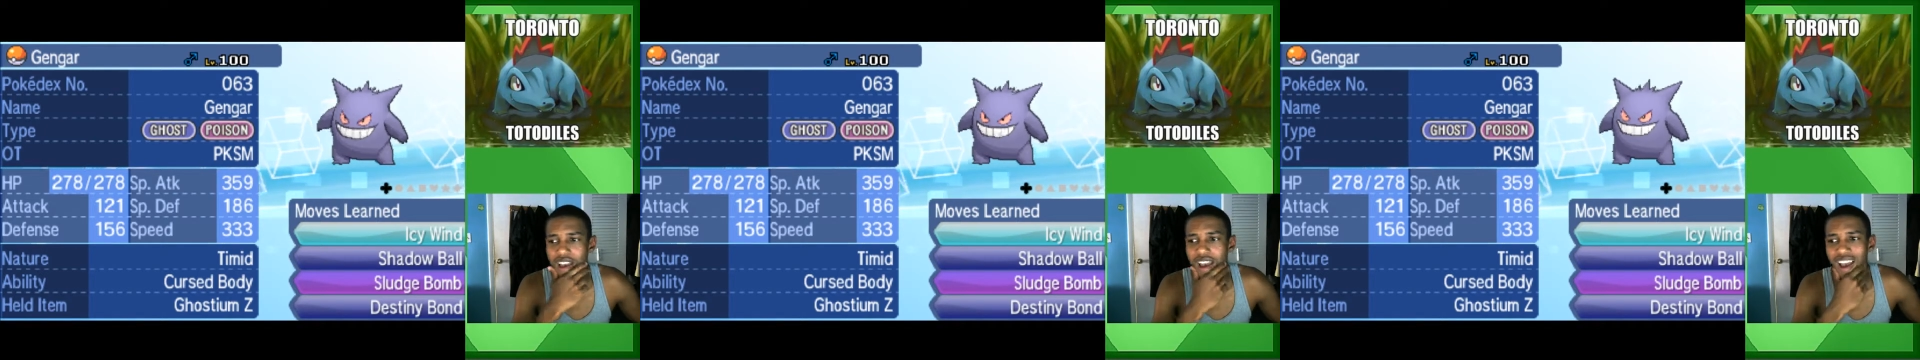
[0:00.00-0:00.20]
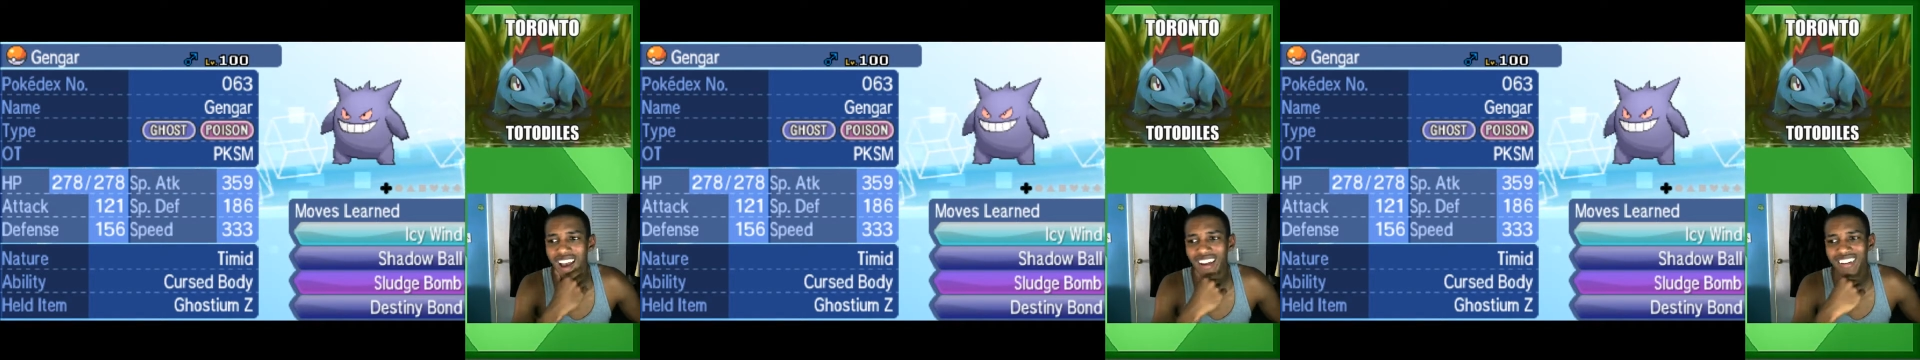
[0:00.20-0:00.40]

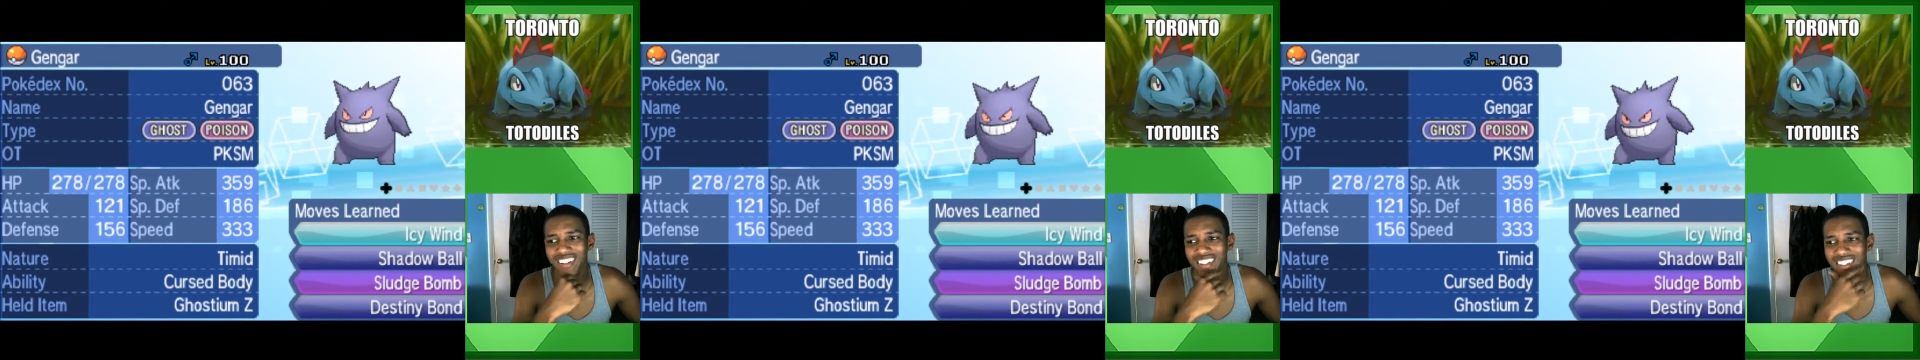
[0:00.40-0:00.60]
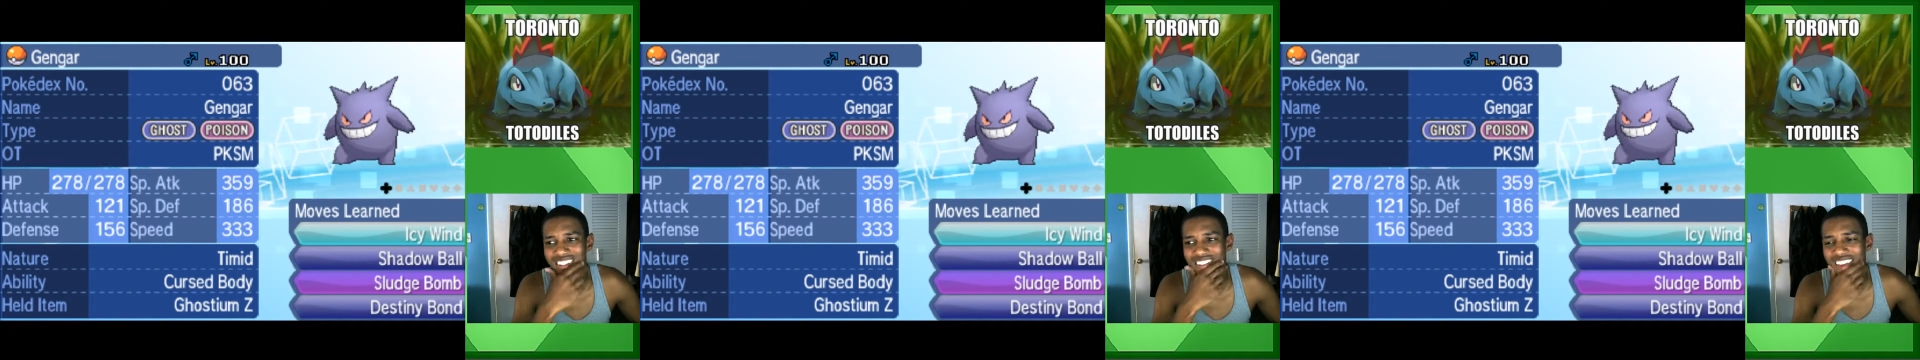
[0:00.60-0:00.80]
Actually,
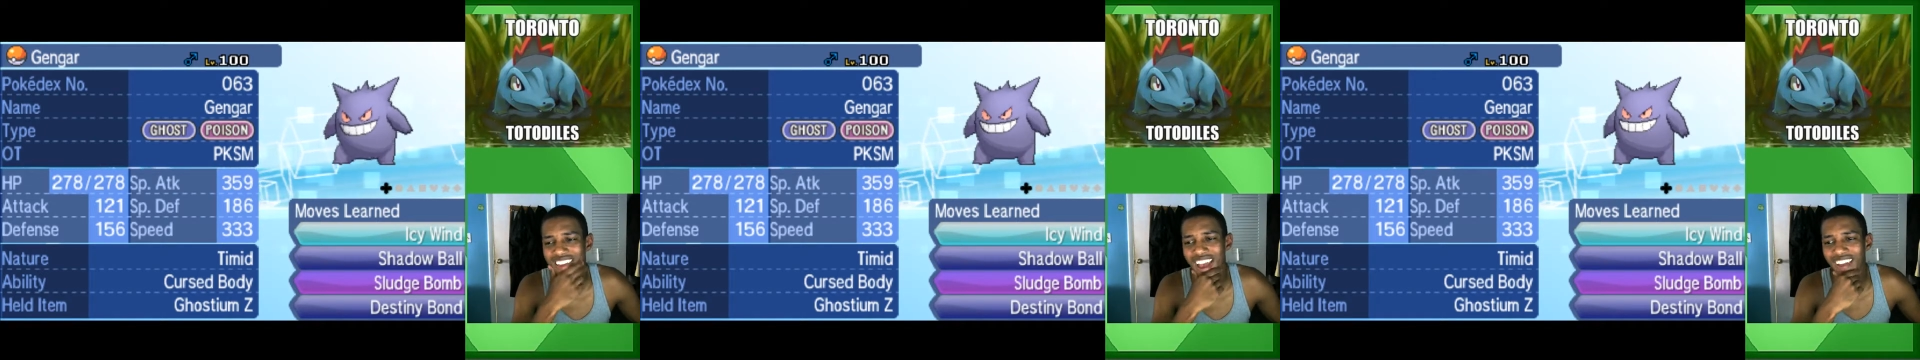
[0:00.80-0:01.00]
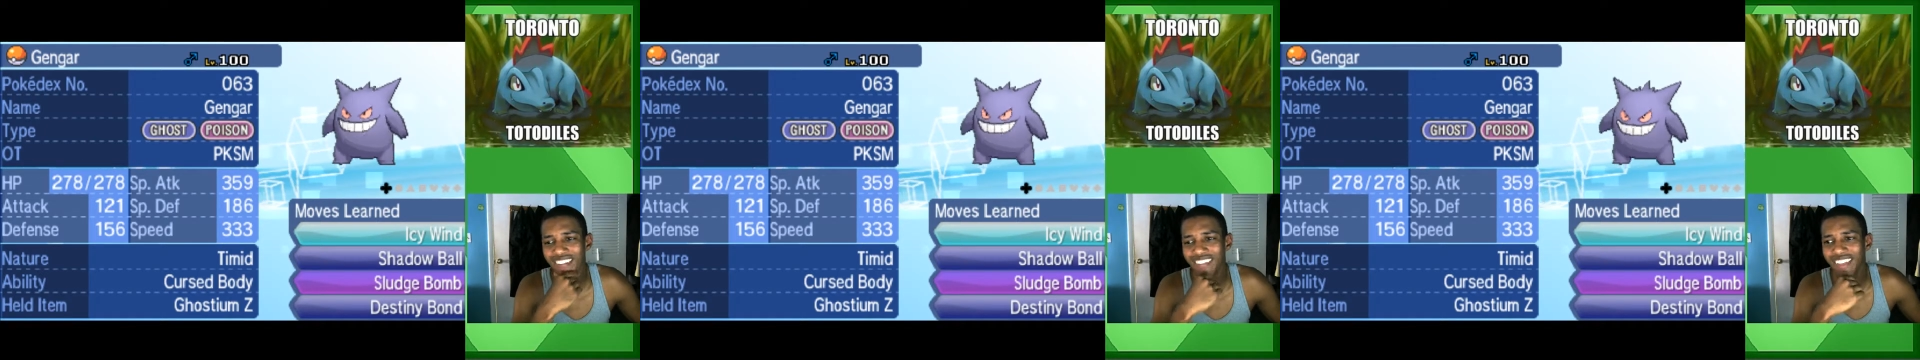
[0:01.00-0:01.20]
yeah,
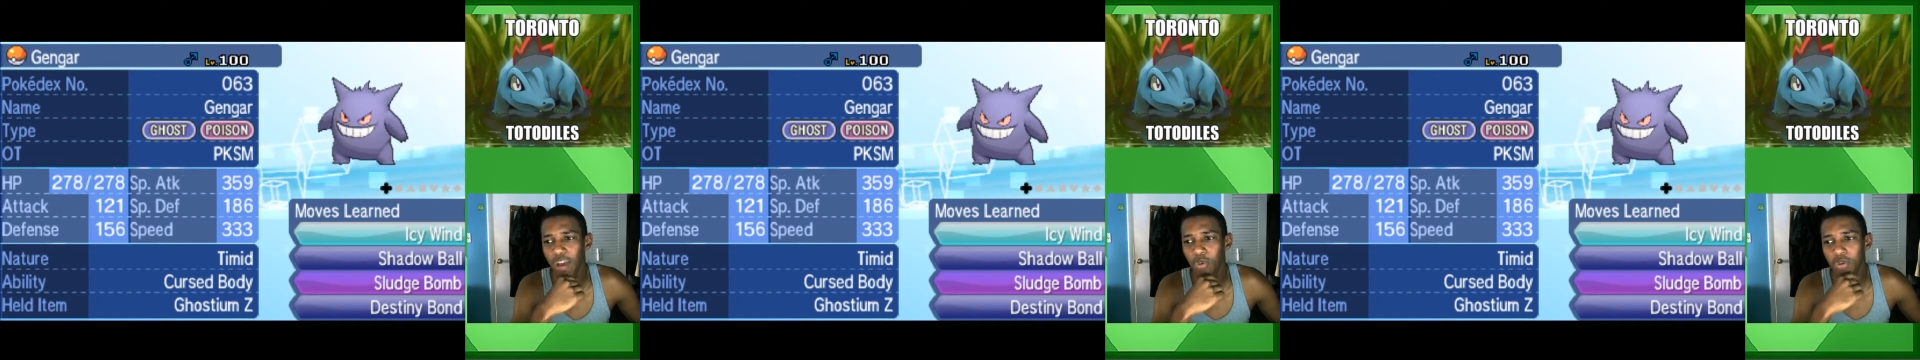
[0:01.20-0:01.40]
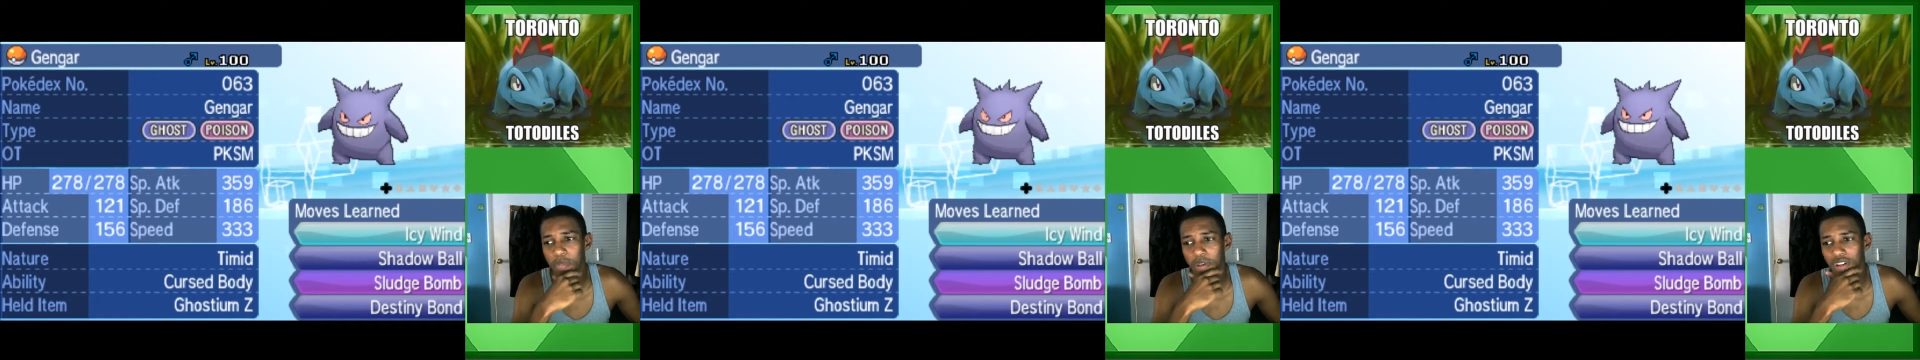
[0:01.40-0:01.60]
that would
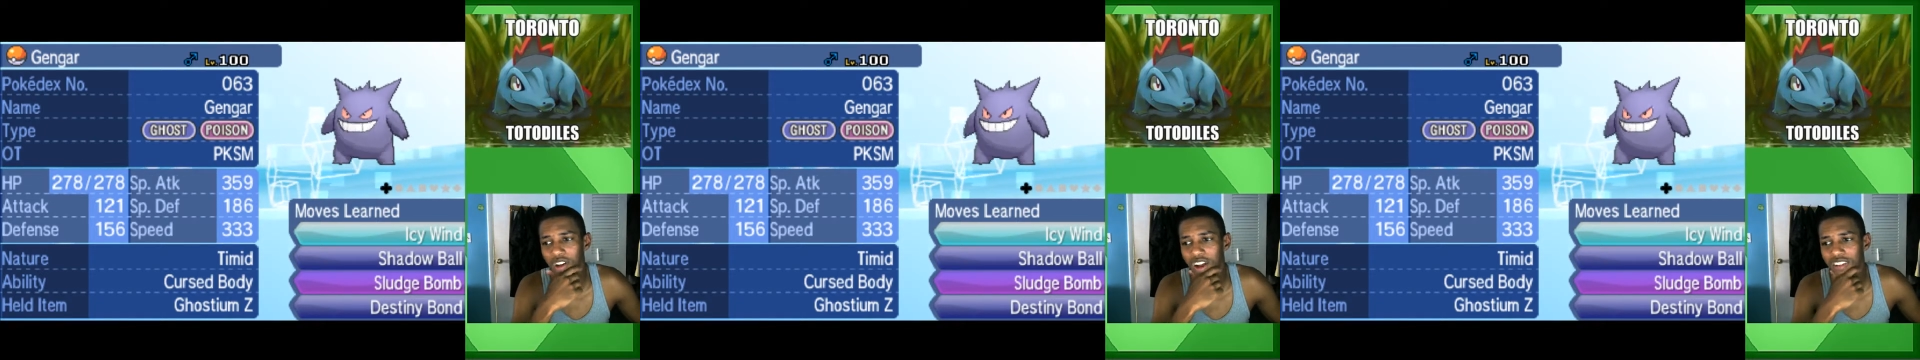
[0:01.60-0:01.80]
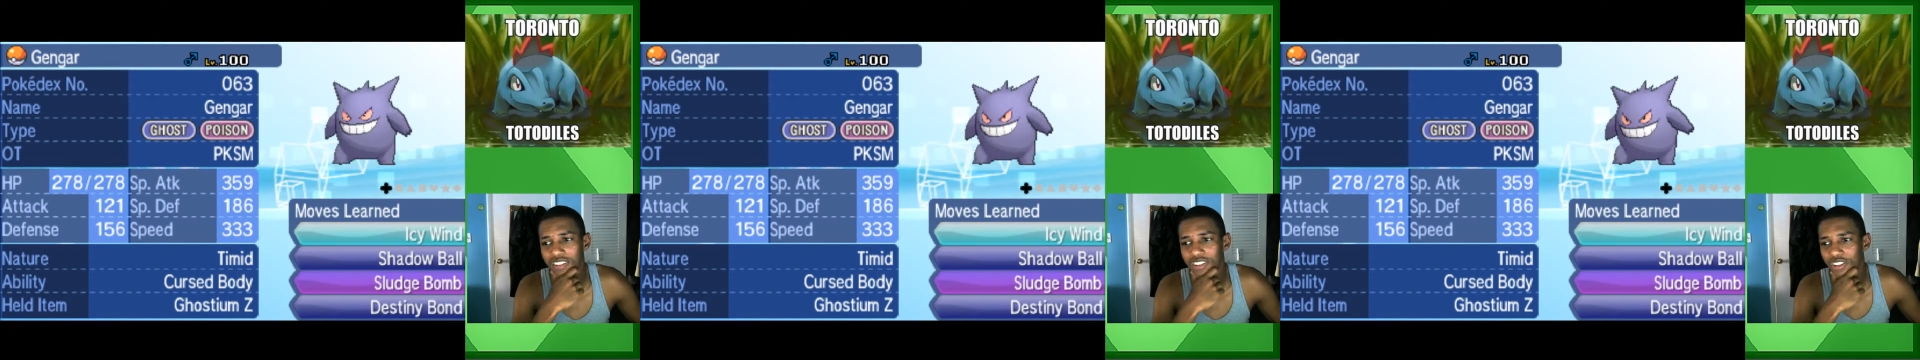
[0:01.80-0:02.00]
have been
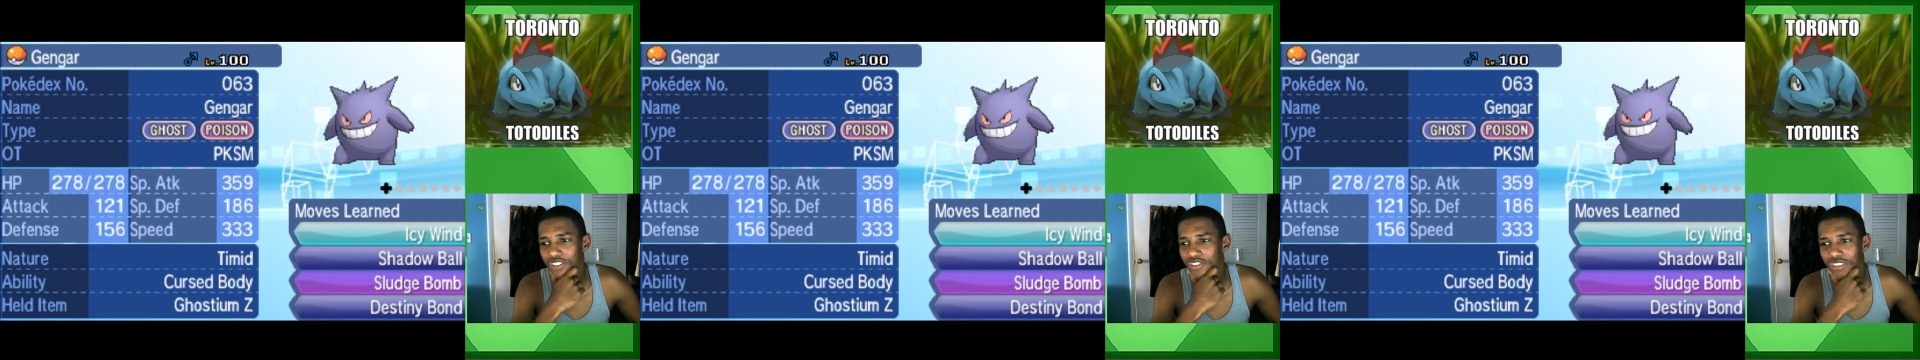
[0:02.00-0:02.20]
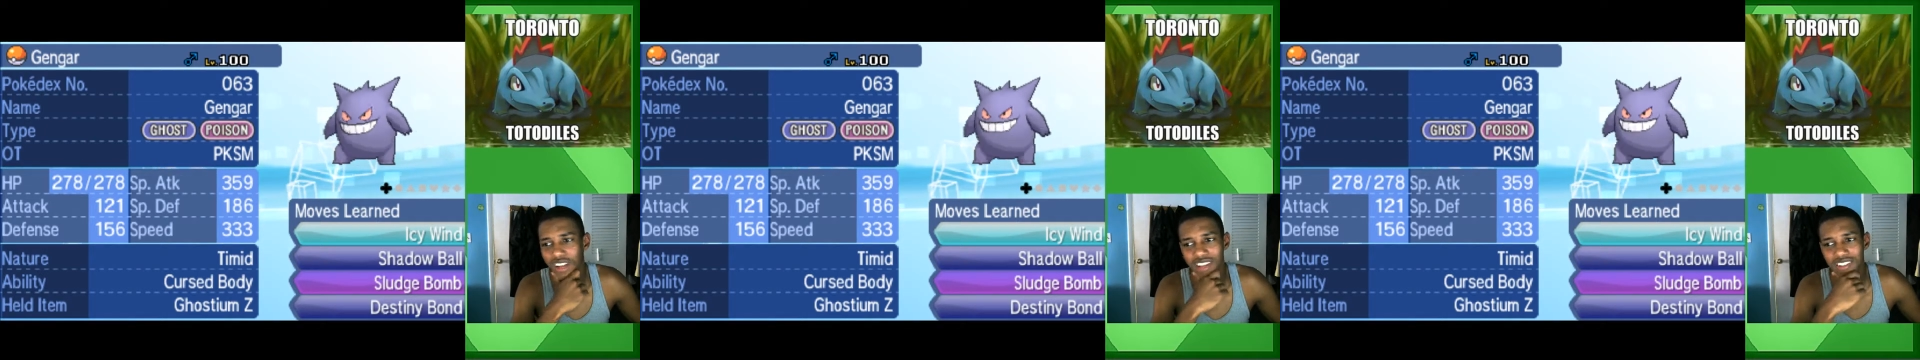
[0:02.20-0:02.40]
God tiers,
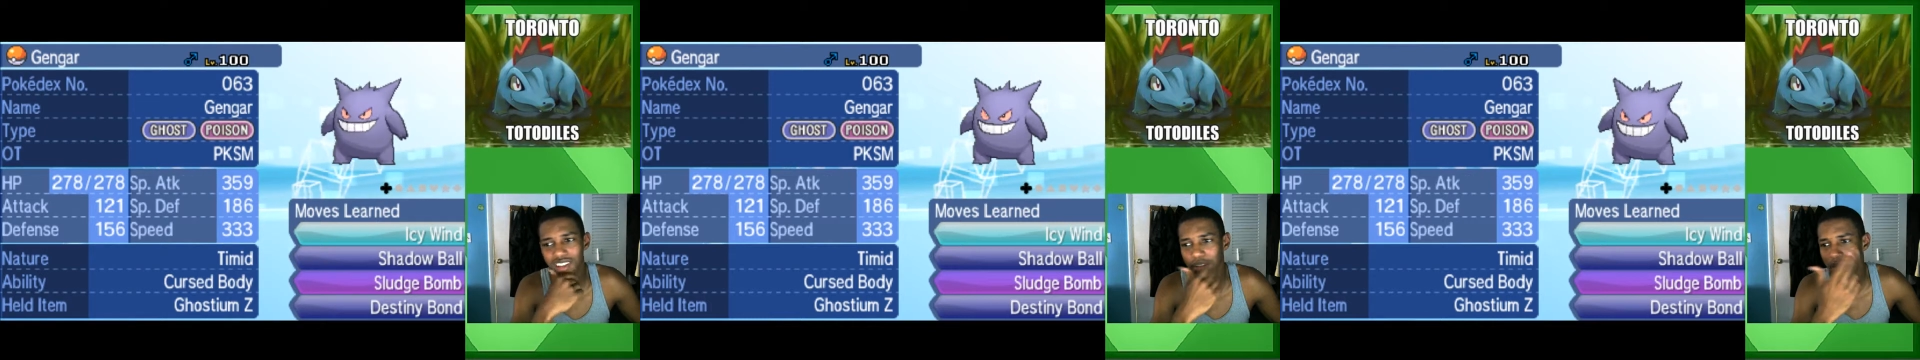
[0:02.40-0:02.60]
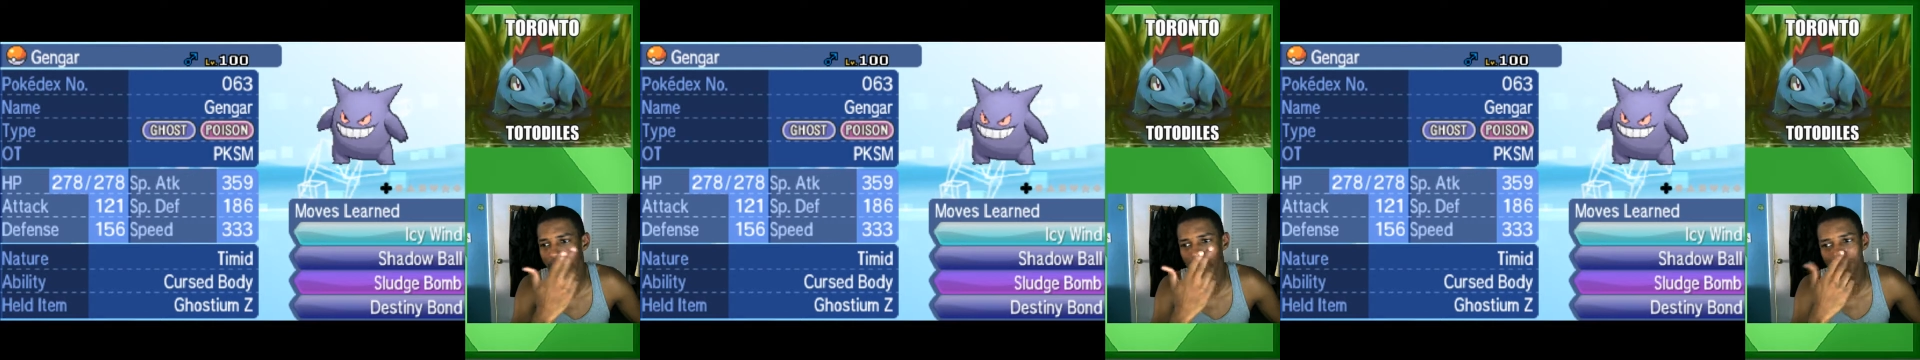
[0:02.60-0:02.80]
as I
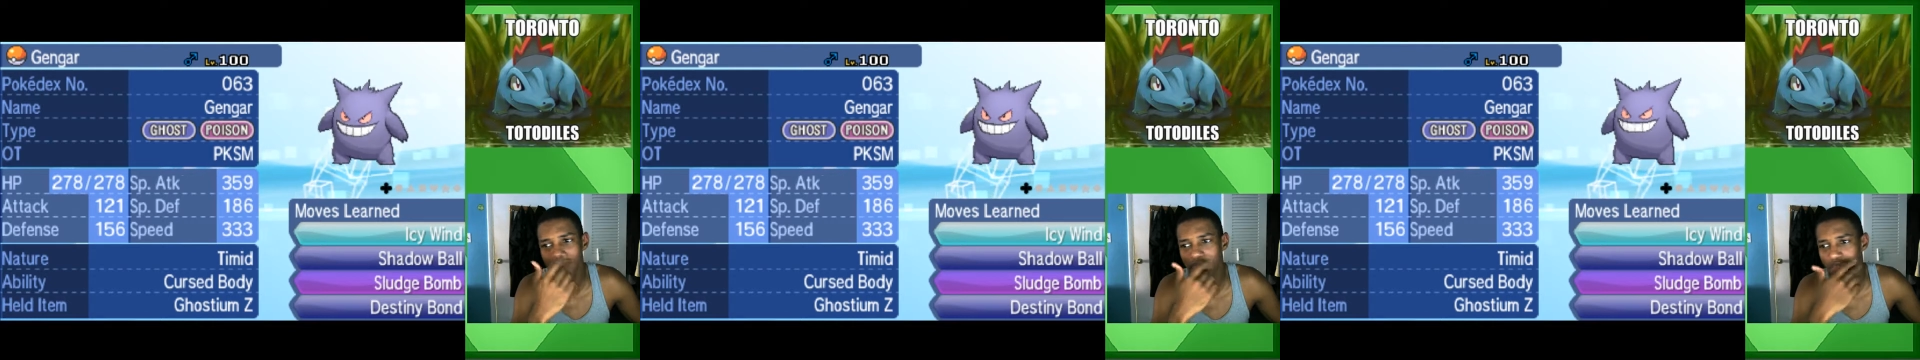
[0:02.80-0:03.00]
mentioned.